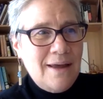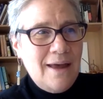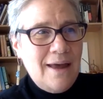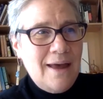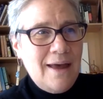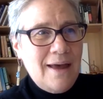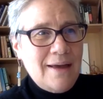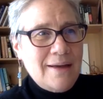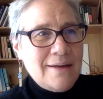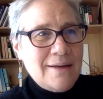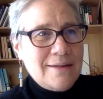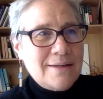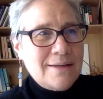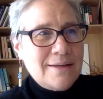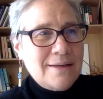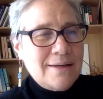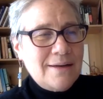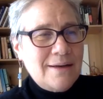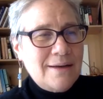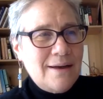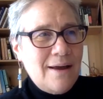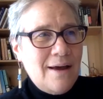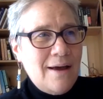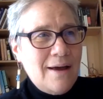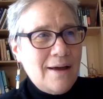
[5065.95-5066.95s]
and
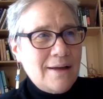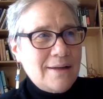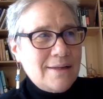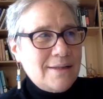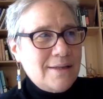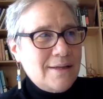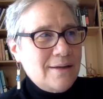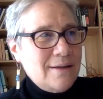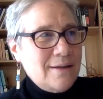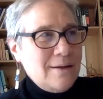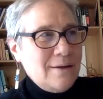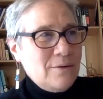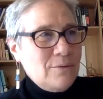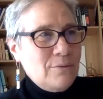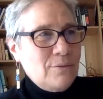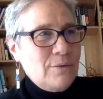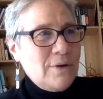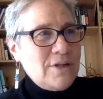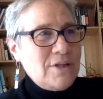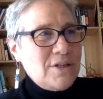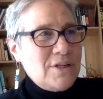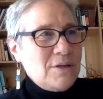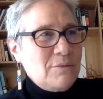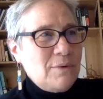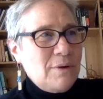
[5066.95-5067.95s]
not
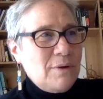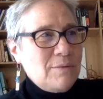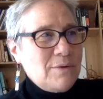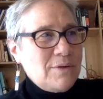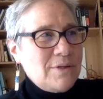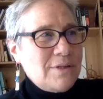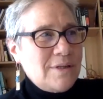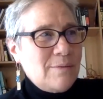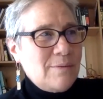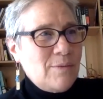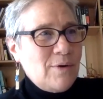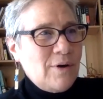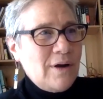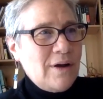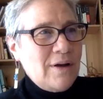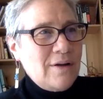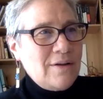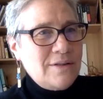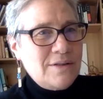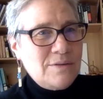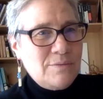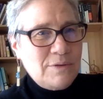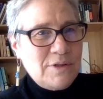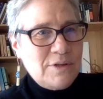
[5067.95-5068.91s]
wish that we were somewhere else,